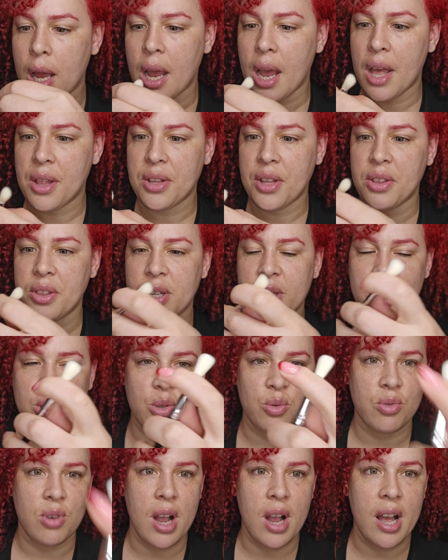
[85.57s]
and then there's
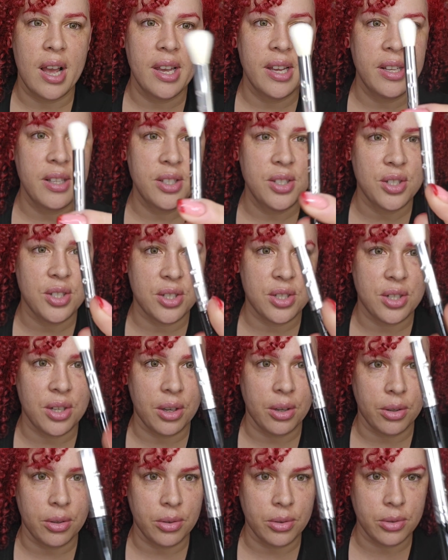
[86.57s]

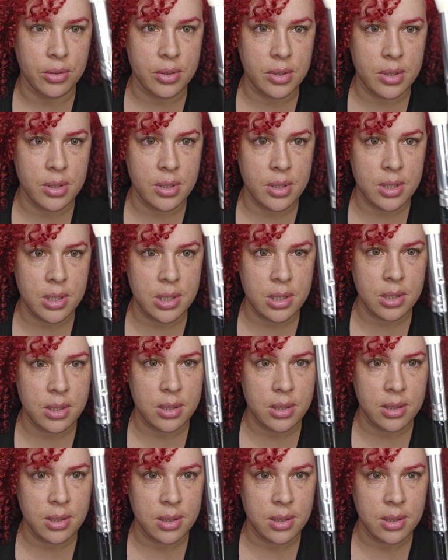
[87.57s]
rhinestones